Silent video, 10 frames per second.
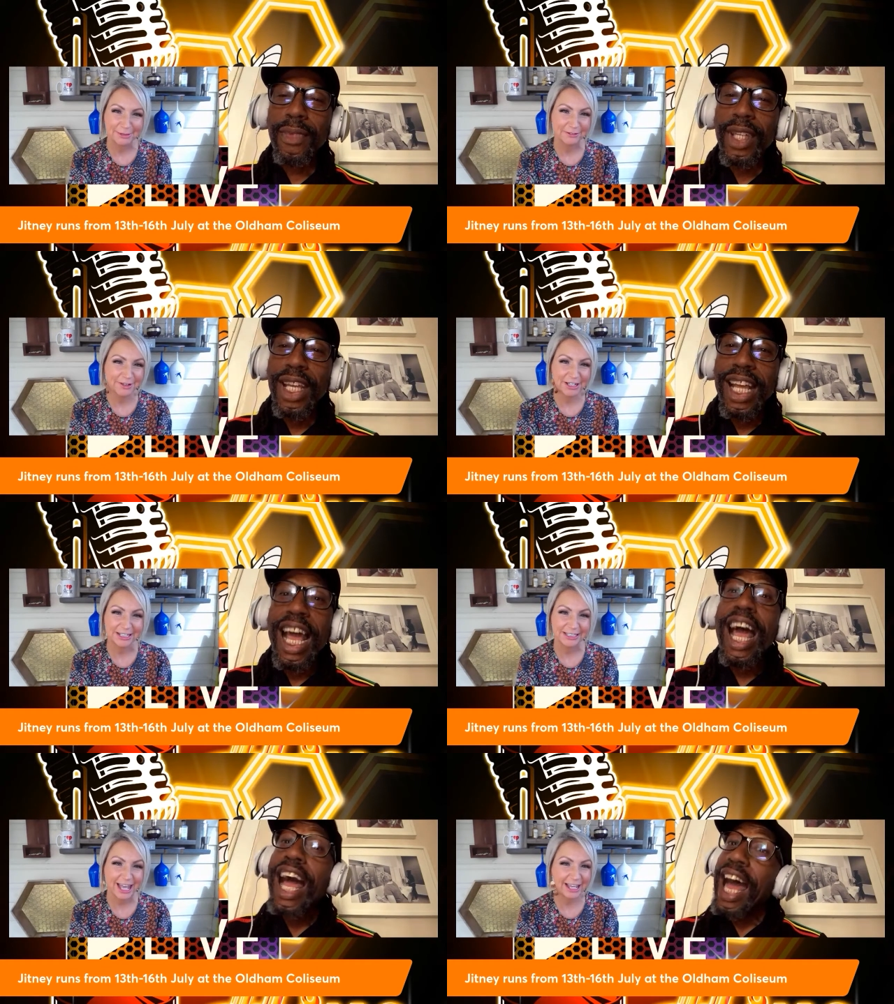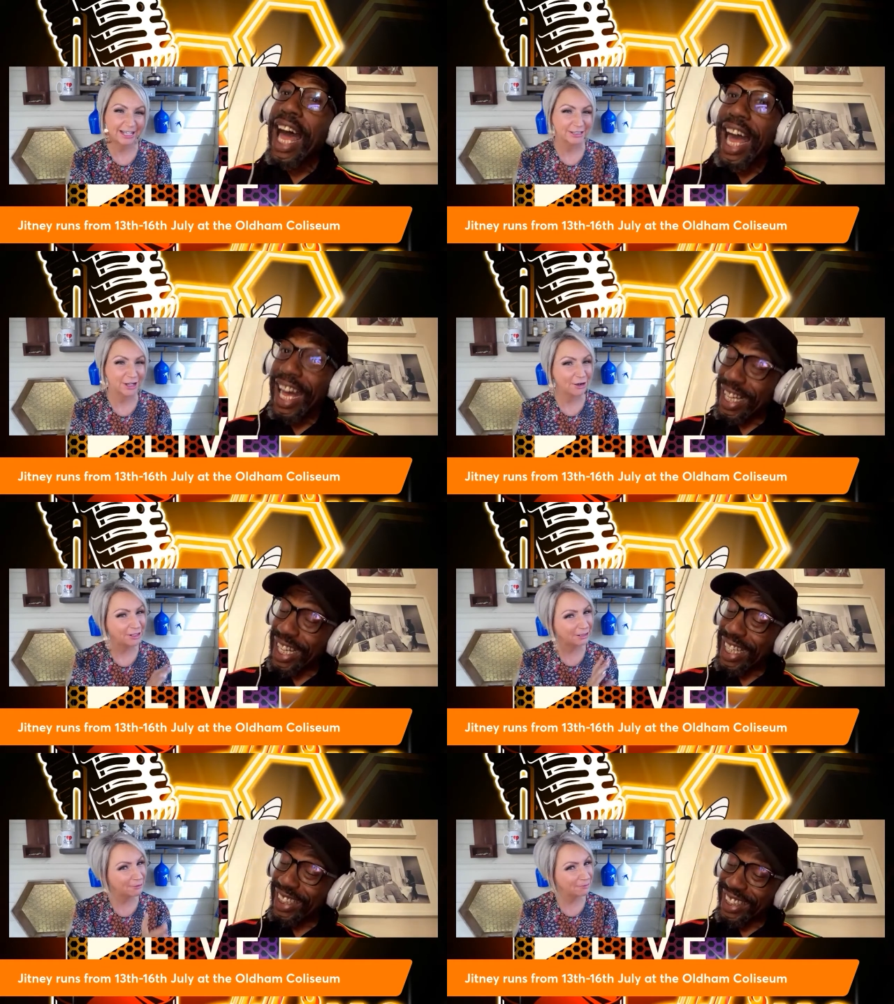Speaker 1: I've got to say, it's
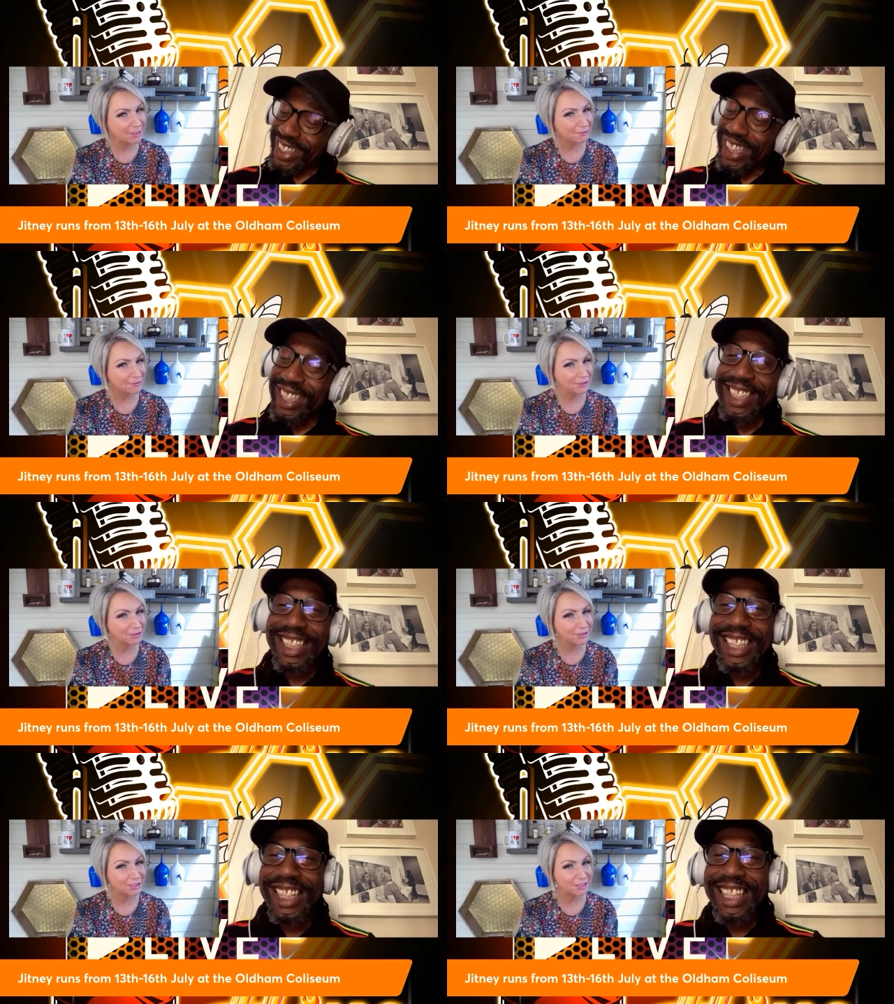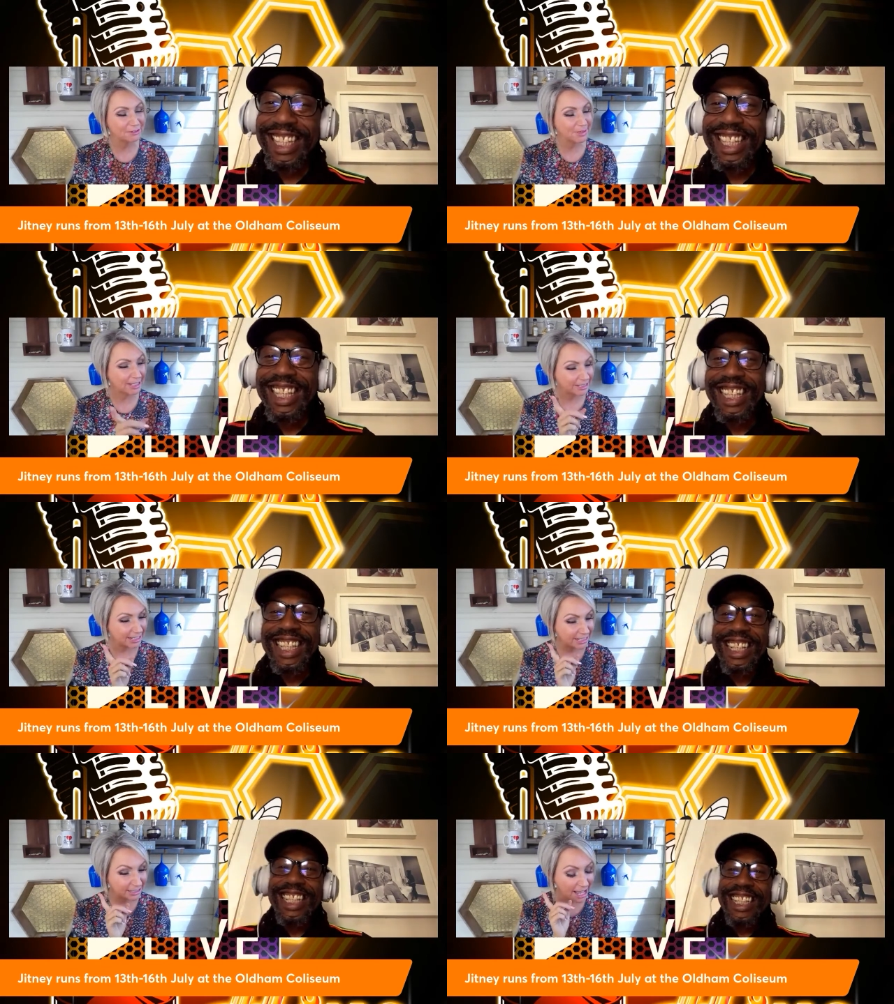totally rubbed off on your son, because
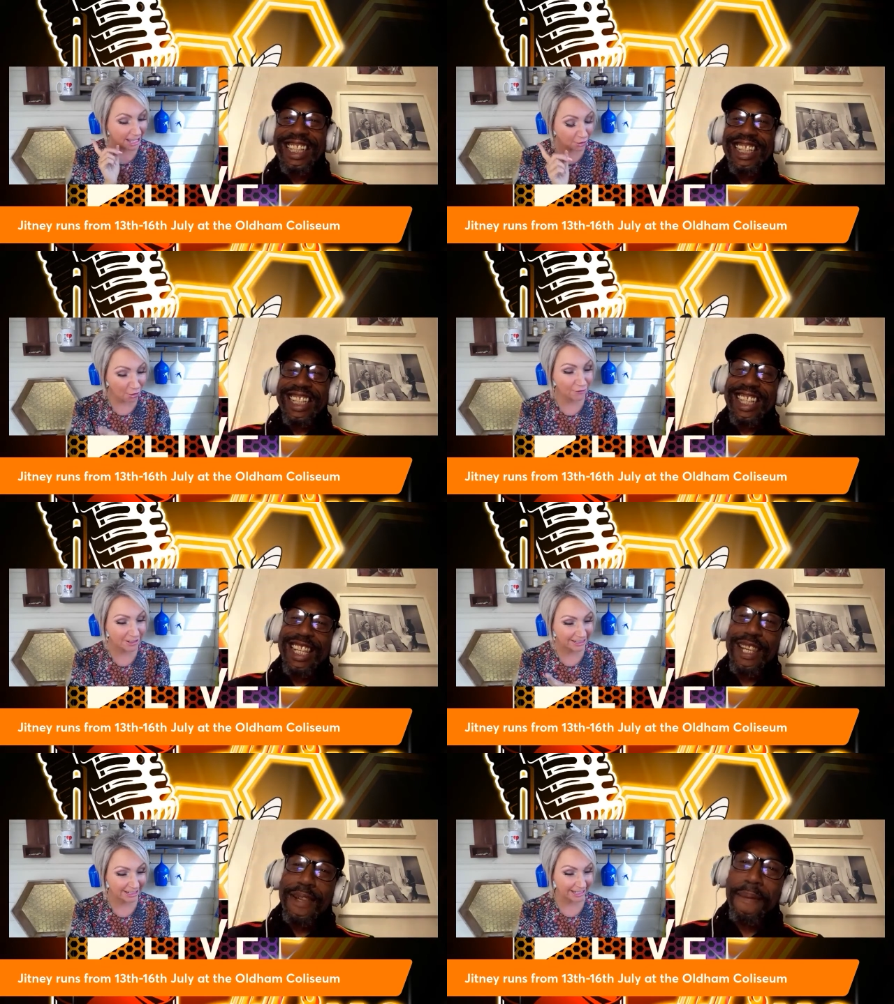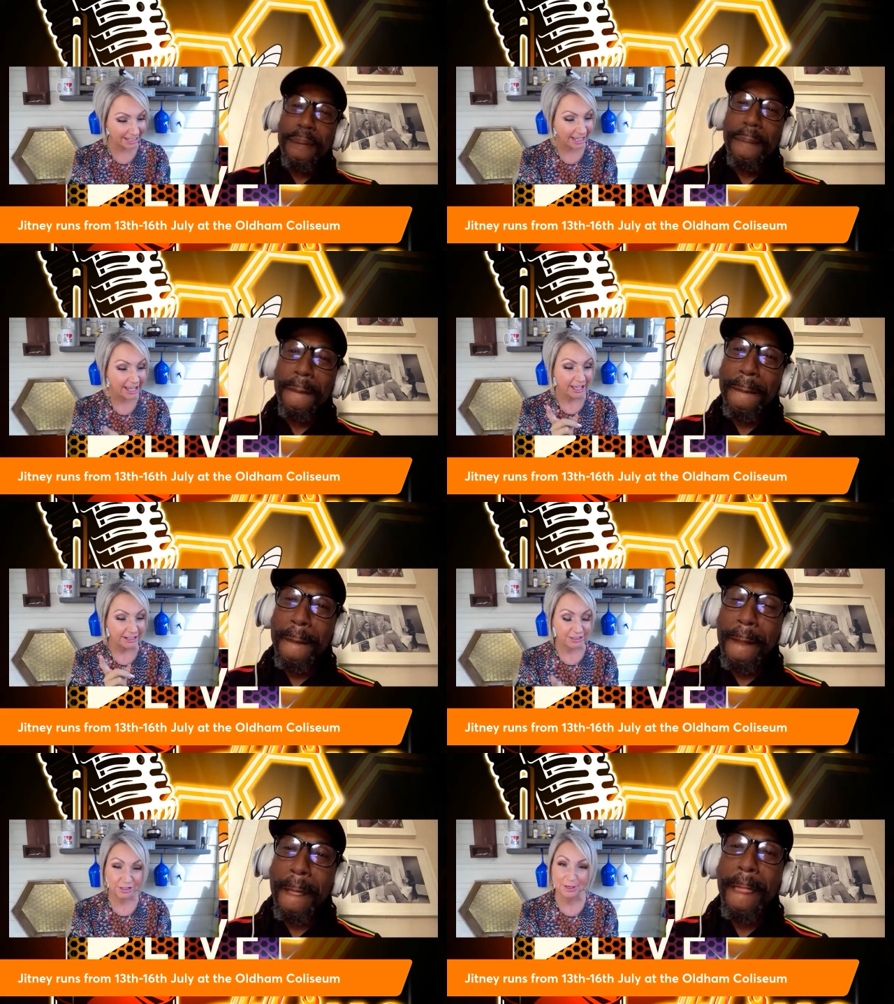he's currently
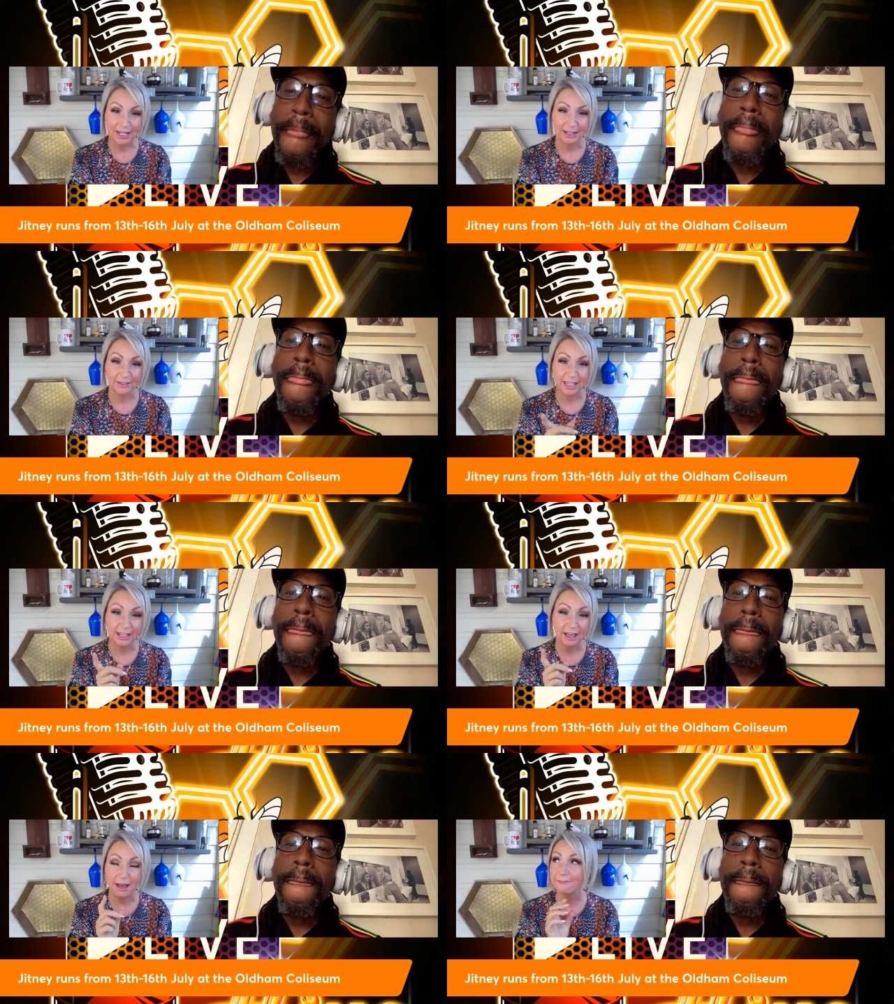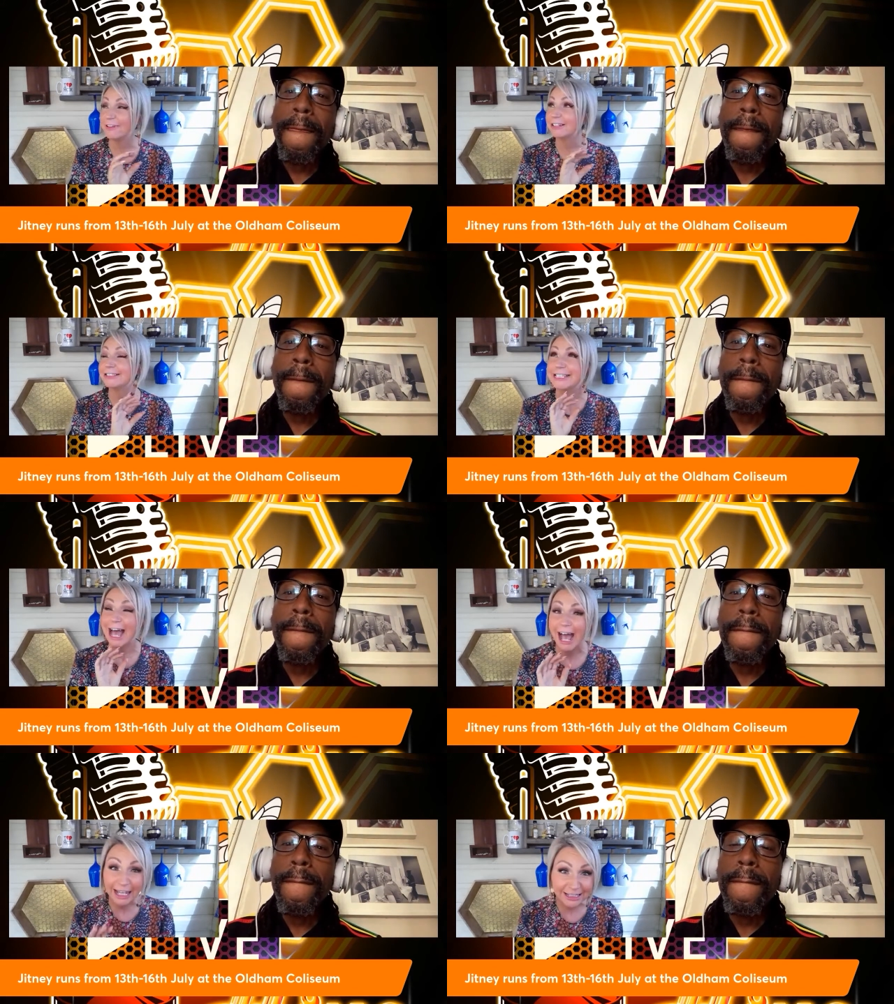doing the
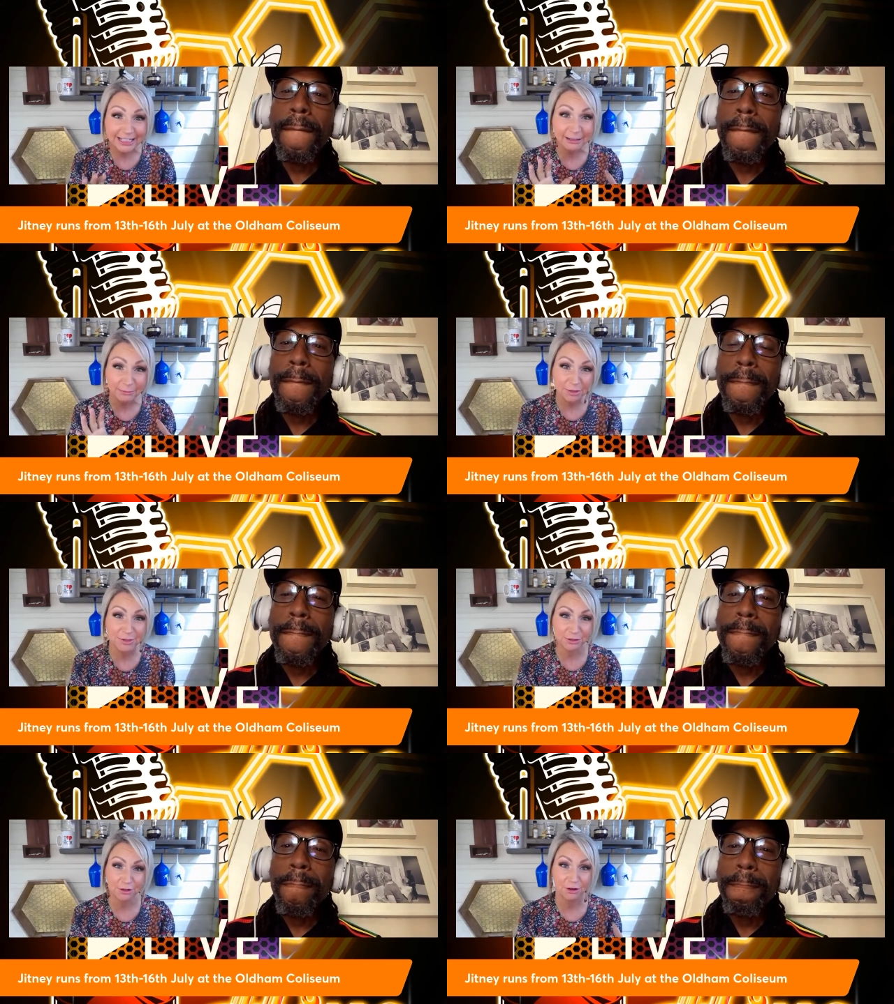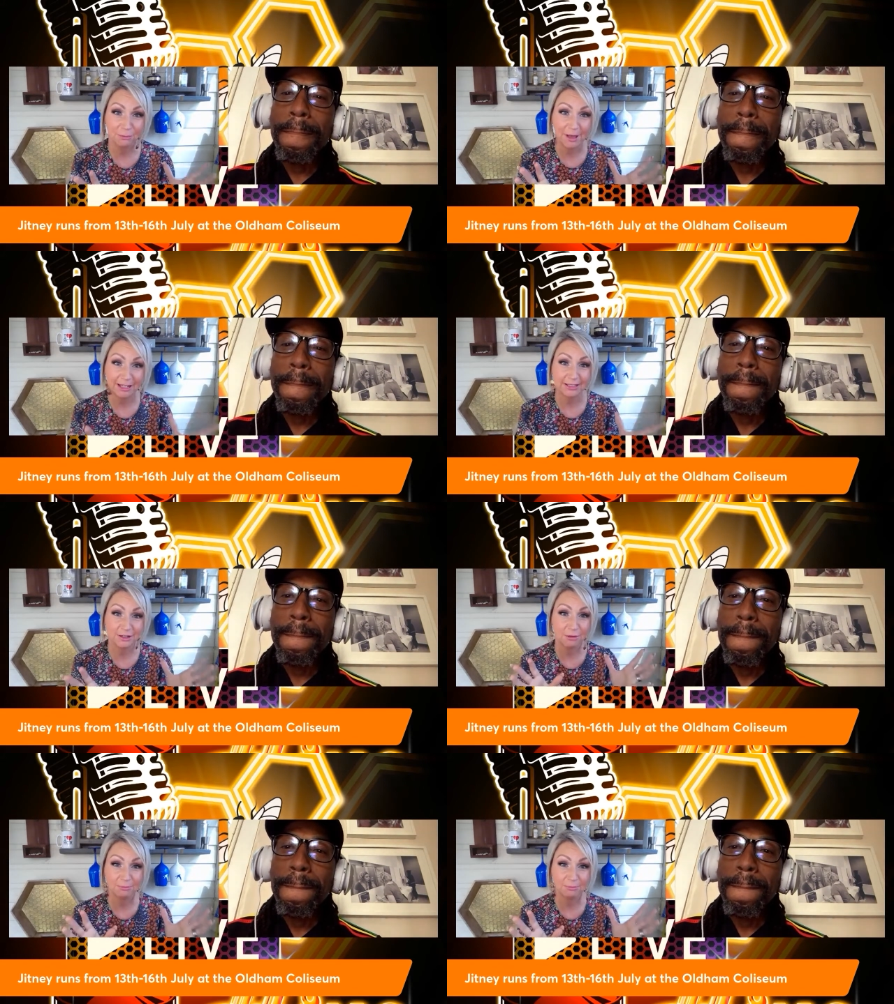fantastic musical based on